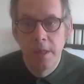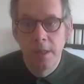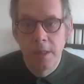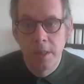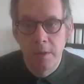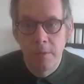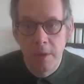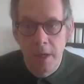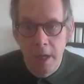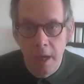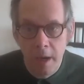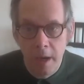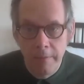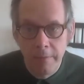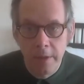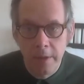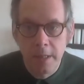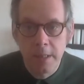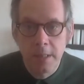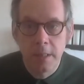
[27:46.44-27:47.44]

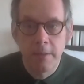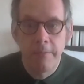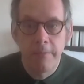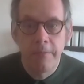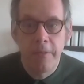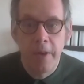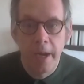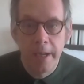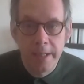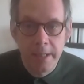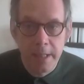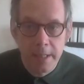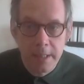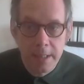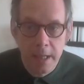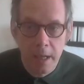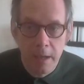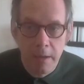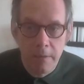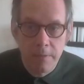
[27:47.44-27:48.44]
recover, to find
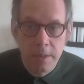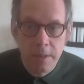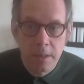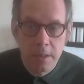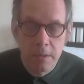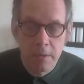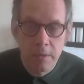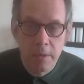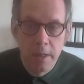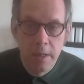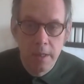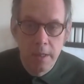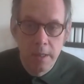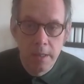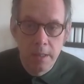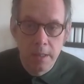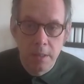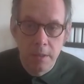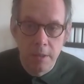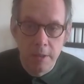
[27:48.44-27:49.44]
ourselves, to
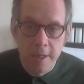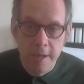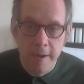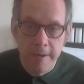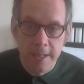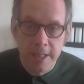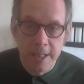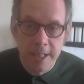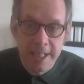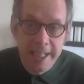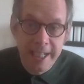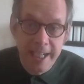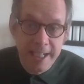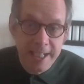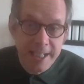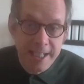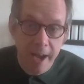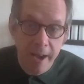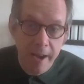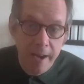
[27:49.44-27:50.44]
seek
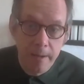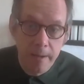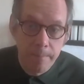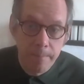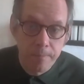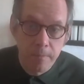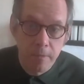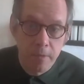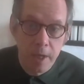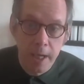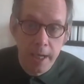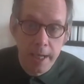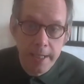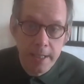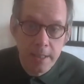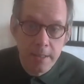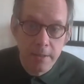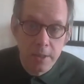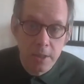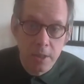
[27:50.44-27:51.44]
asylum, really,
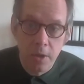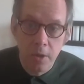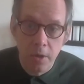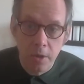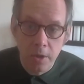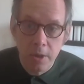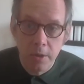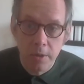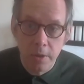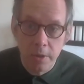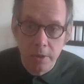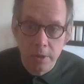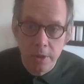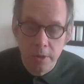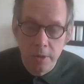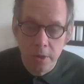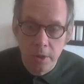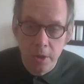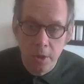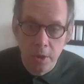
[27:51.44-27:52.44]
to look
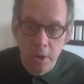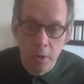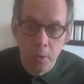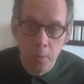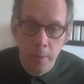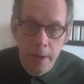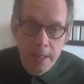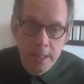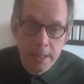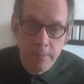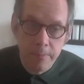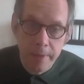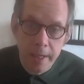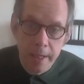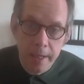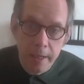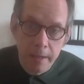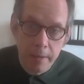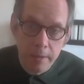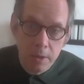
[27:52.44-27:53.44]
at ways of
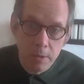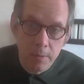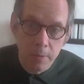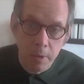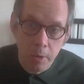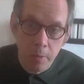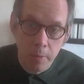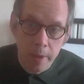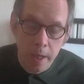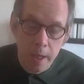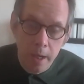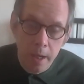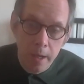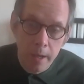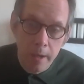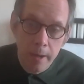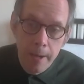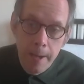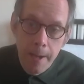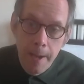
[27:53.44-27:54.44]
being who we are.
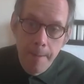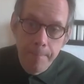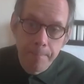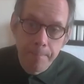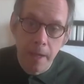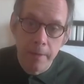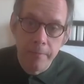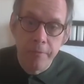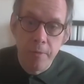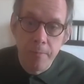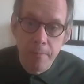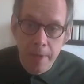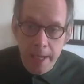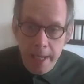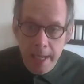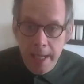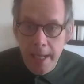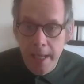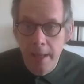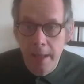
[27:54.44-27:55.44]
And for
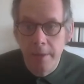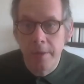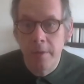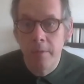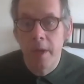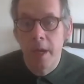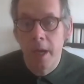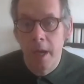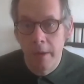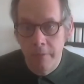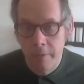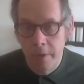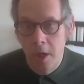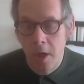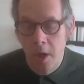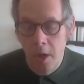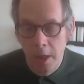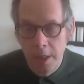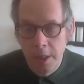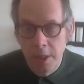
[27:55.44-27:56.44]
me, the Recovery
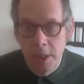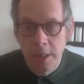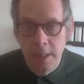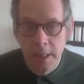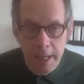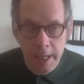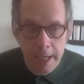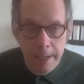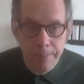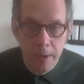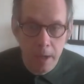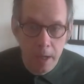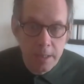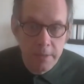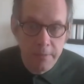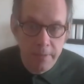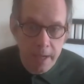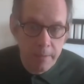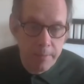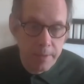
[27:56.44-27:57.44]
College is a key part
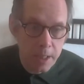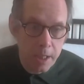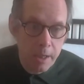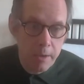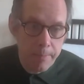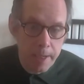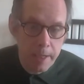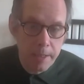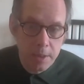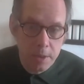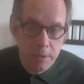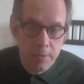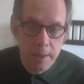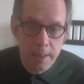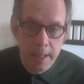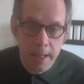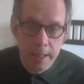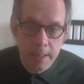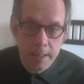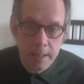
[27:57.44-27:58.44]
of how we go about doing
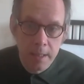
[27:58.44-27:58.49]
that.